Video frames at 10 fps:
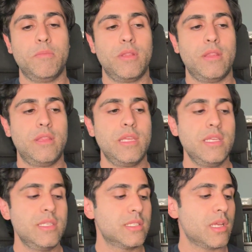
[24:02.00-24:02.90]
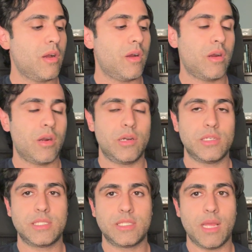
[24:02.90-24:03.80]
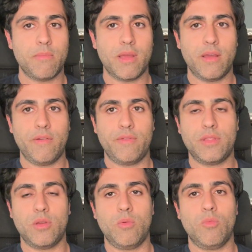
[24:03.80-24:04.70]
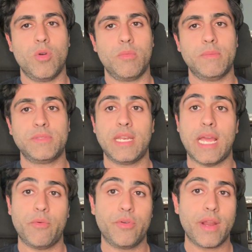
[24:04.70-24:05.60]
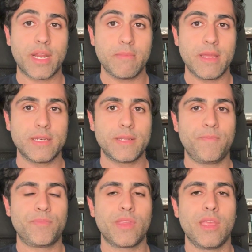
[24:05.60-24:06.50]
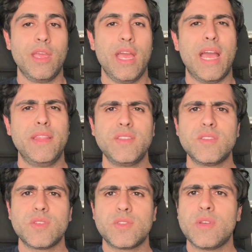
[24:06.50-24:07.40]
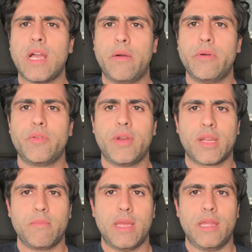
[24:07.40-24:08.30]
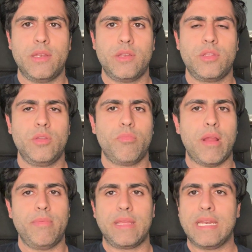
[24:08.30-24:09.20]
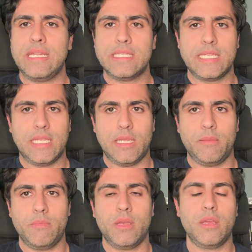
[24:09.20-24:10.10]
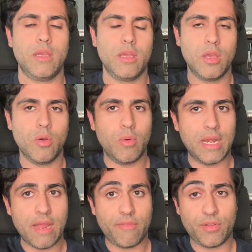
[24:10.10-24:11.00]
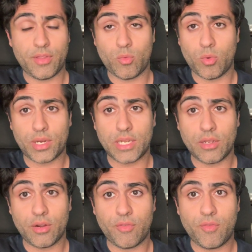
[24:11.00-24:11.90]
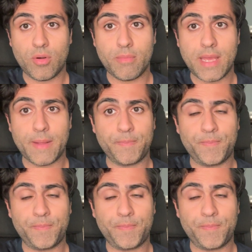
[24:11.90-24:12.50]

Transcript: These are some of the warm-ups that I would recommend. And this is also how I would recommend you prepping any team whenever they're working on a format,